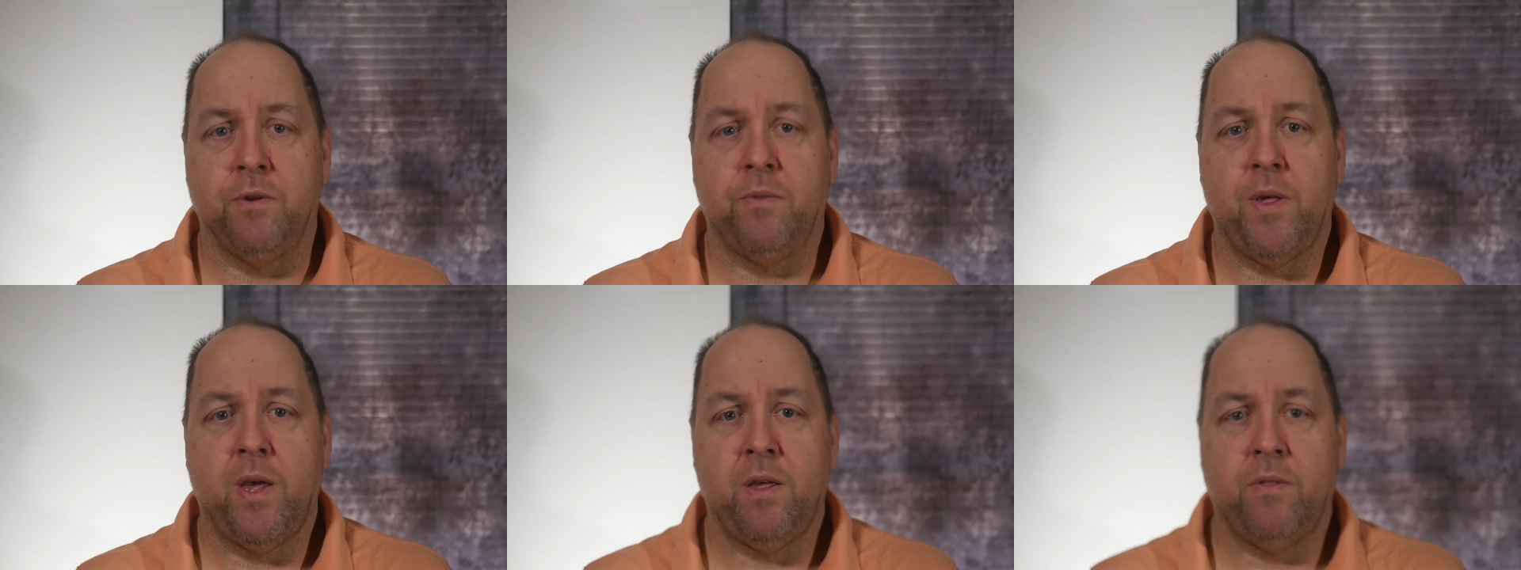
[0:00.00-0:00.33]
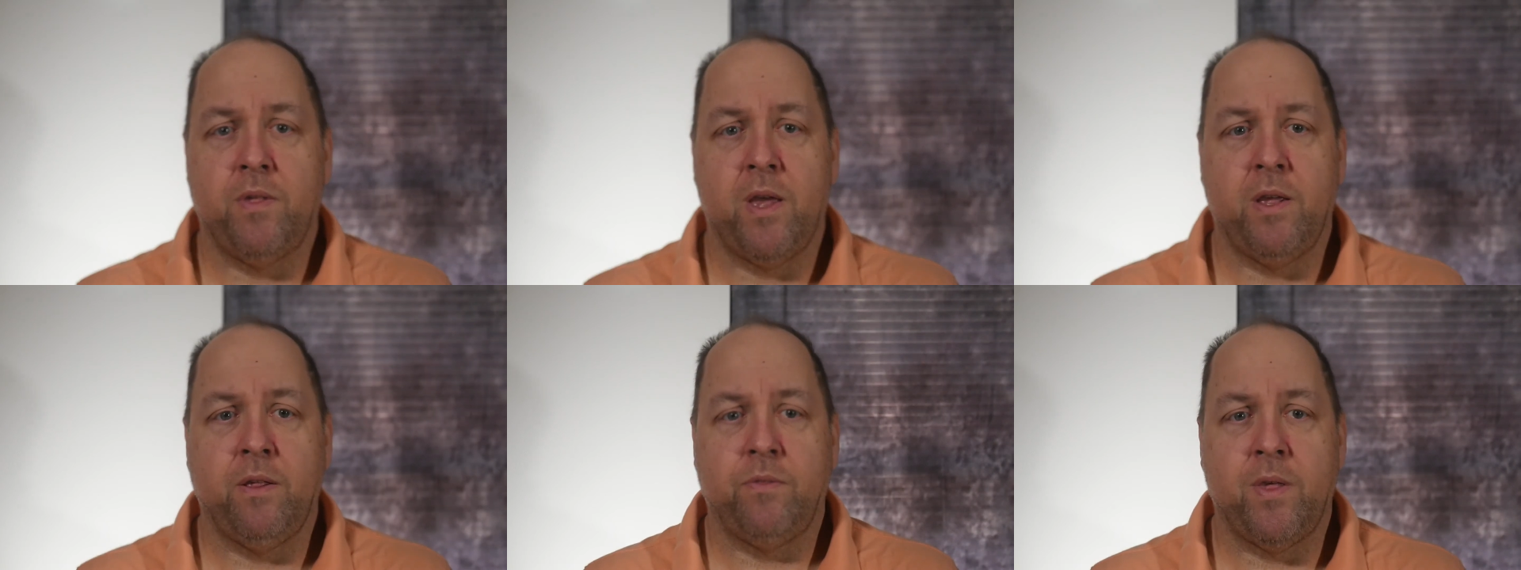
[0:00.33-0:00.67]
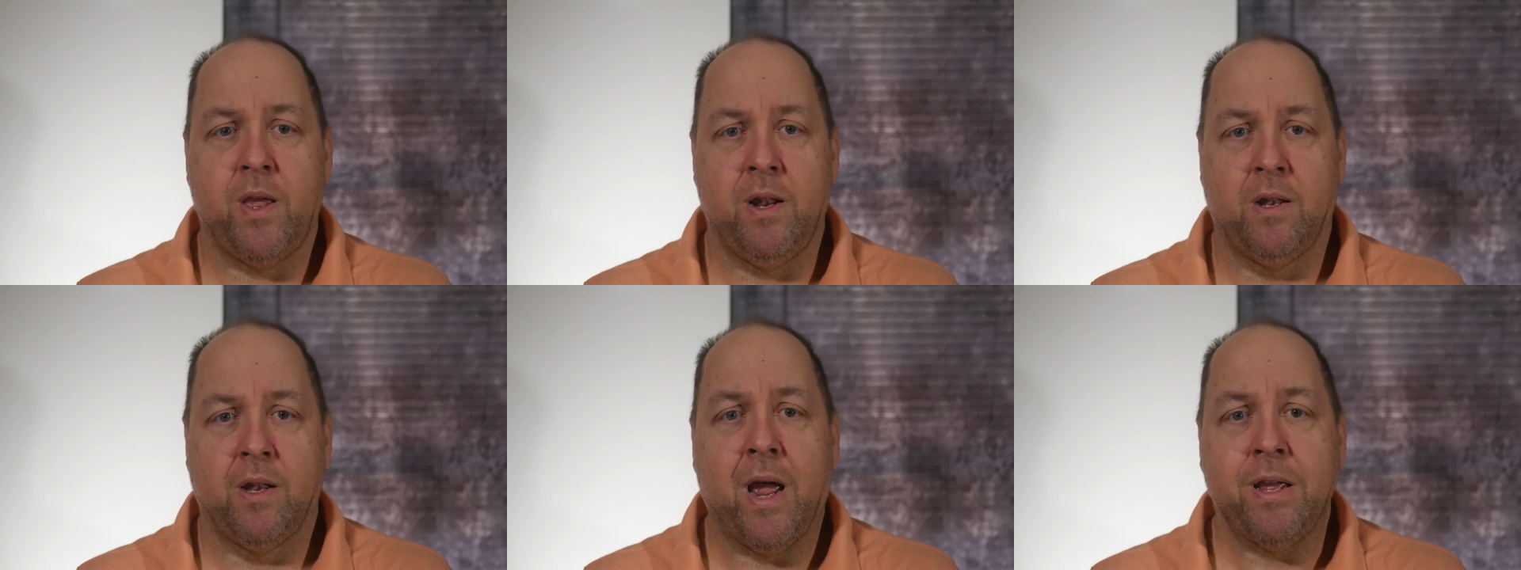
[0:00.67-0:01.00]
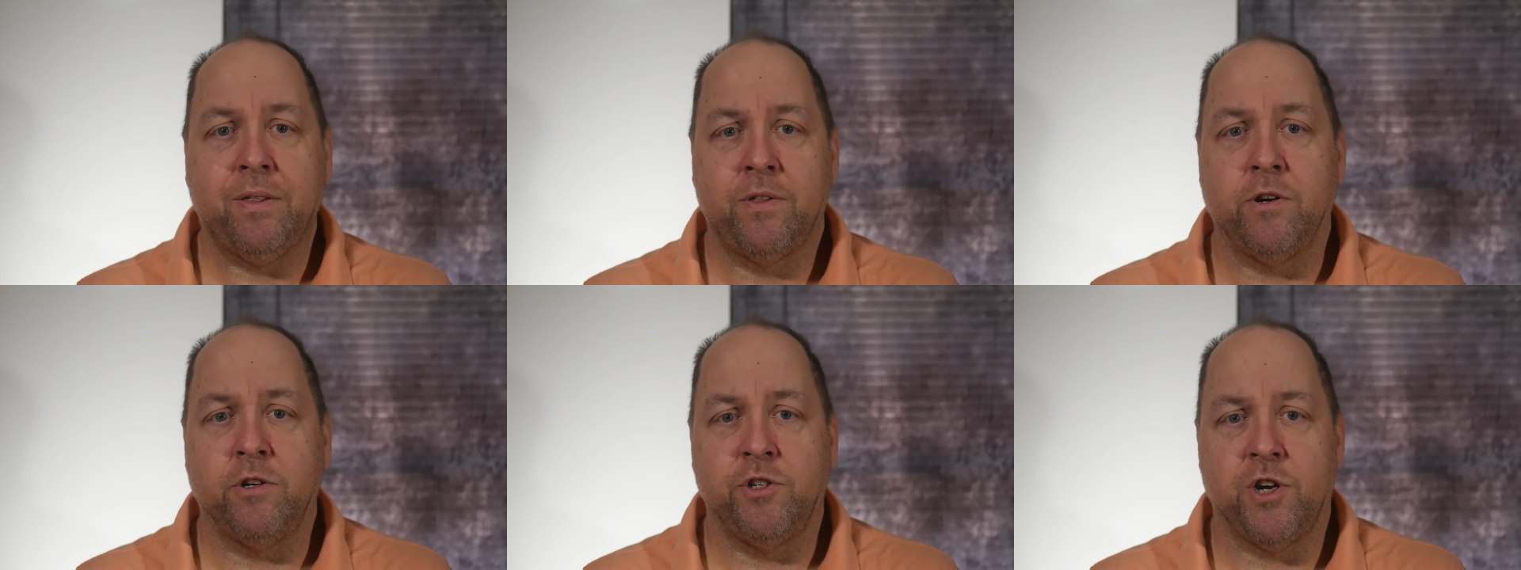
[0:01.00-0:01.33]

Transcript: They like their